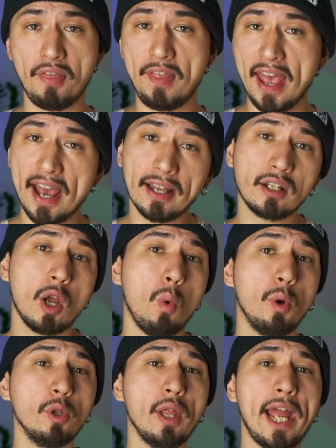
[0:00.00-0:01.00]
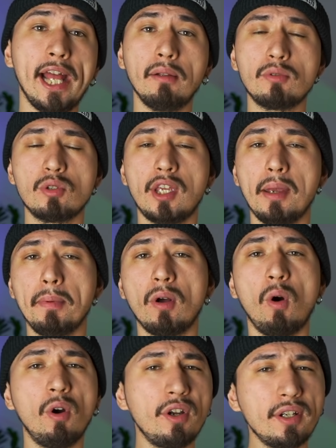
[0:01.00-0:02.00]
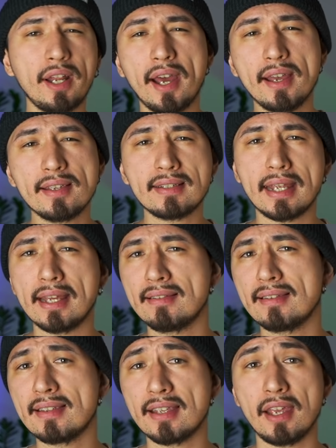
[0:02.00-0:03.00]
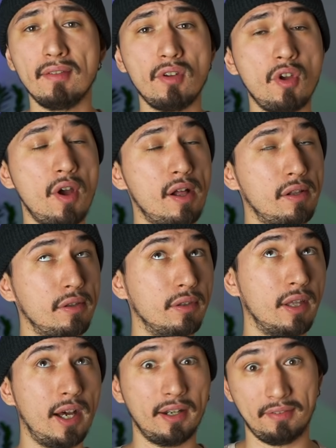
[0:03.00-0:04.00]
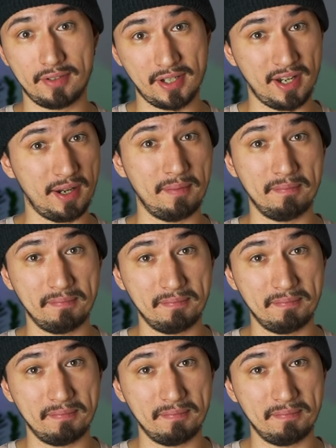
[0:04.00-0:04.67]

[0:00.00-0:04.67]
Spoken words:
That will help to keep it organized and save you a lot of time.